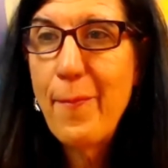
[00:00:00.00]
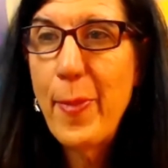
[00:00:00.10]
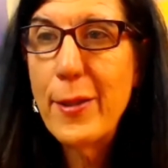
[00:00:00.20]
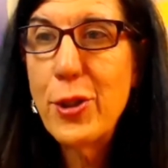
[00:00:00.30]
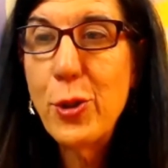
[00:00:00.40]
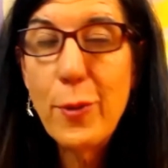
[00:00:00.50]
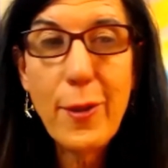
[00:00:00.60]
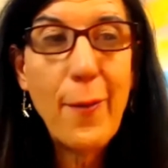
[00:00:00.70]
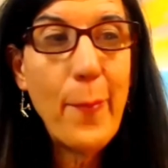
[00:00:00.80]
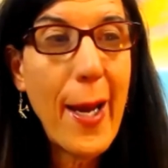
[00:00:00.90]
and she would
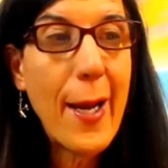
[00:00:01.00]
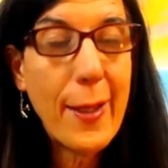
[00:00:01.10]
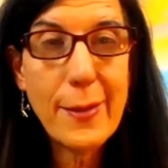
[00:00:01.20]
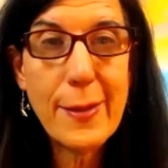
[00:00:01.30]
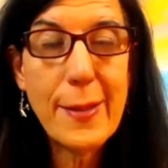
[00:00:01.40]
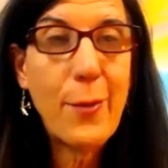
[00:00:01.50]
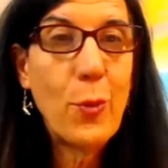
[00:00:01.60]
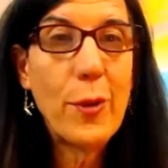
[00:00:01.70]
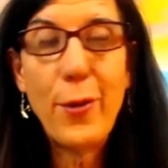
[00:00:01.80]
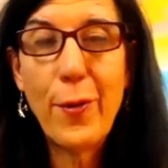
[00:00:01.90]
come back and say,
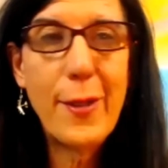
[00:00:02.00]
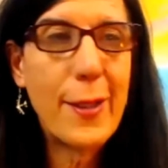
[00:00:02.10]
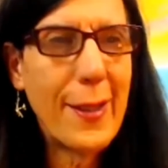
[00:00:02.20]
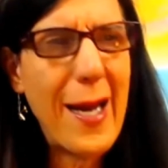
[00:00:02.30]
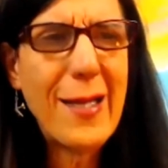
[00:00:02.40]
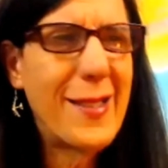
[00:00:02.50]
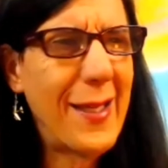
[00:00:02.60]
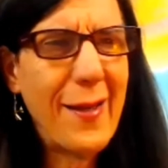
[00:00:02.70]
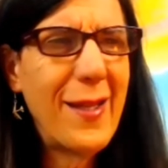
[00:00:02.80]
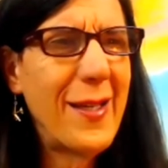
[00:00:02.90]
"Well, you know, the guys
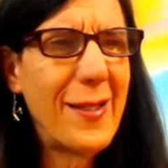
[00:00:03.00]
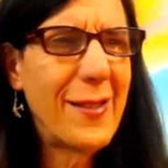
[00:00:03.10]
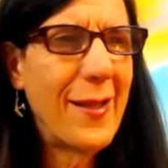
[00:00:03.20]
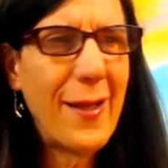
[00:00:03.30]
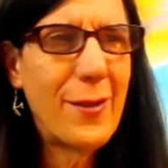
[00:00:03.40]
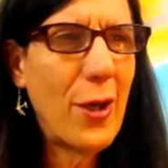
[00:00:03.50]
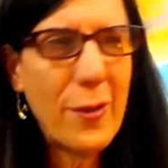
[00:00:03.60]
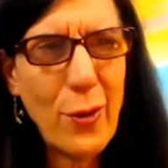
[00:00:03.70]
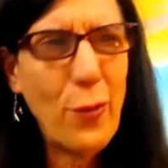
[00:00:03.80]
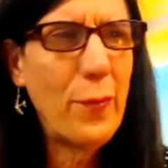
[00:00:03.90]
did this, and they
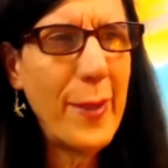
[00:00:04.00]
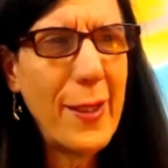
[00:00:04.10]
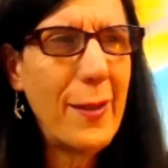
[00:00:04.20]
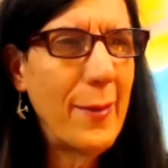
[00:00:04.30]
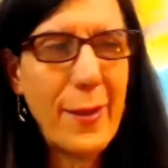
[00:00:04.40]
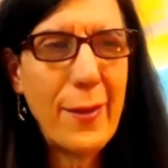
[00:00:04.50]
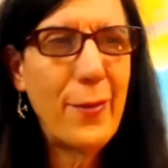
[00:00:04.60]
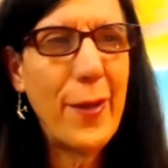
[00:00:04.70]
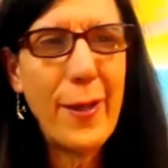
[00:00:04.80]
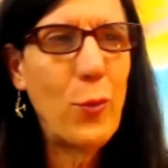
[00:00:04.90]
talked over me, and they, you know,
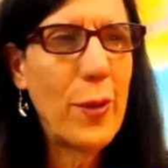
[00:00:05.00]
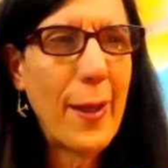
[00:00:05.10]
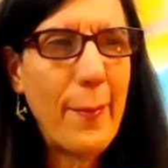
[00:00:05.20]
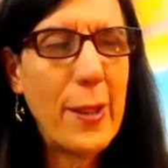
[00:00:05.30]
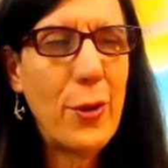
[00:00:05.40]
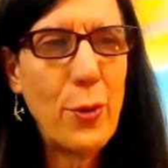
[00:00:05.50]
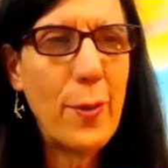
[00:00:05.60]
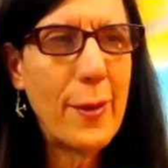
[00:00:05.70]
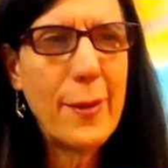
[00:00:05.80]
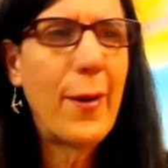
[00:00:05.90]
they wouldn't let me do it."
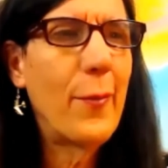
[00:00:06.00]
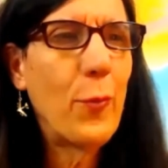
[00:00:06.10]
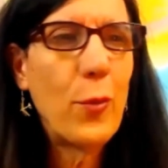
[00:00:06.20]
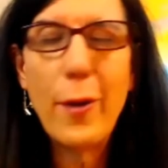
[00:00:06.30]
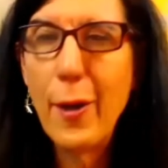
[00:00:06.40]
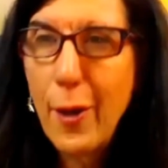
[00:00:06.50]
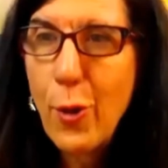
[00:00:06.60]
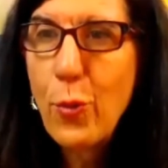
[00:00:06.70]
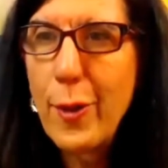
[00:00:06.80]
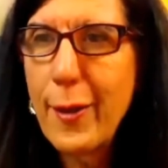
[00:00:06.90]
And, and we're
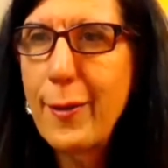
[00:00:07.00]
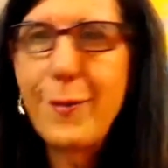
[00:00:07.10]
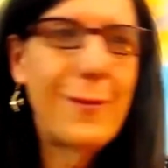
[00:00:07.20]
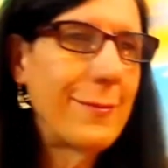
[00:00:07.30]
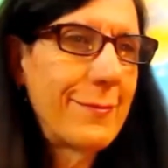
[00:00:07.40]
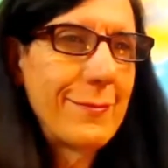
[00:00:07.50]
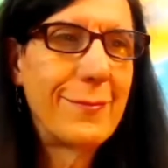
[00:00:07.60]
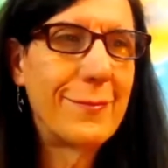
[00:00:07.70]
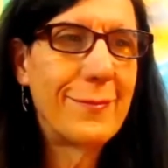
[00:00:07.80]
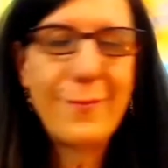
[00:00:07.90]
we're like, you know,
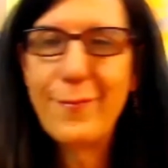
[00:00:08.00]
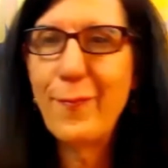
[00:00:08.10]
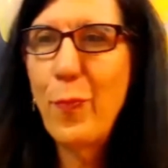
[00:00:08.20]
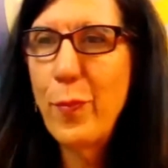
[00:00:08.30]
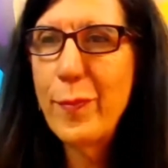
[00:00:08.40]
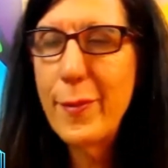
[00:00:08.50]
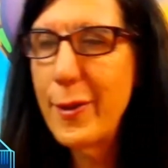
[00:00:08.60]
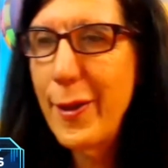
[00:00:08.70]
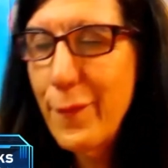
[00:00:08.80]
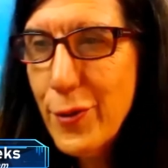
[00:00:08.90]

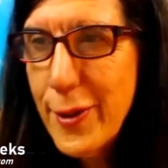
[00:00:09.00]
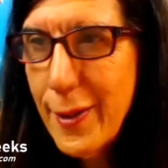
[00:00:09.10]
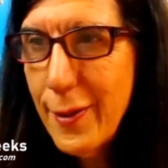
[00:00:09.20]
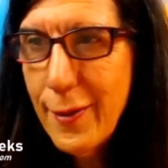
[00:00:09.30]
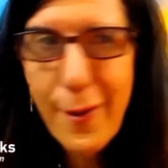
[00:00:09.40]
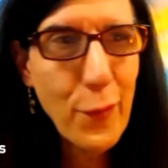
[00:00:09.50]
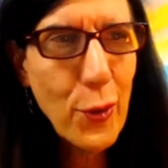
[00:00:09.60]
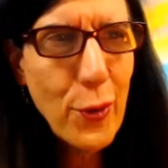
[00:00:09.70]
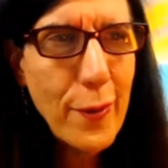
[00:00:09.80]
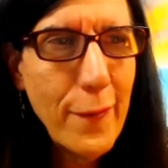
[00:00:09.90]
never seen it, never
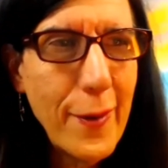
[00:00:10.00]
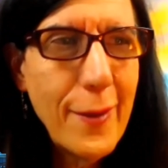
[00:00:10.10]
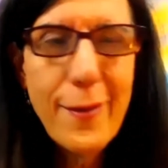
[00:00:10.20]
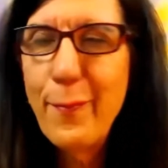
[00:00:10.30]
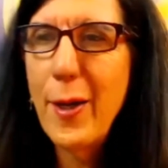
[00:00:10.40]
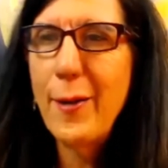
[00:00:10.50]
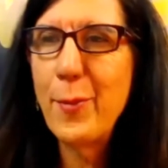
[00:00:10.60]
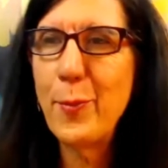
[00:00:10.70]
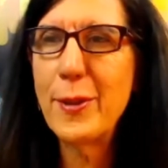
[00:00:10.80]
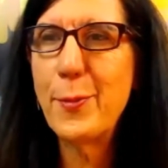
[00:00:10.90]
heard of it. Mom,
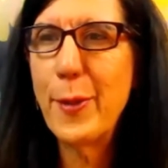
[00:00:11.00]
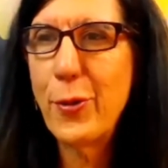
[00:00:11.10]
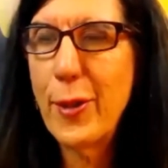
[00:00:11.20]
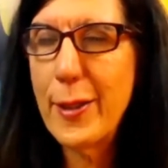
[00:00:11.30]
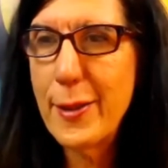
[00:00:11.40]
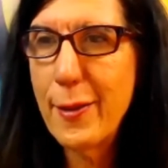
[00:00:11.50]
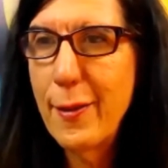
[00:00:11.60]
you must be crazy.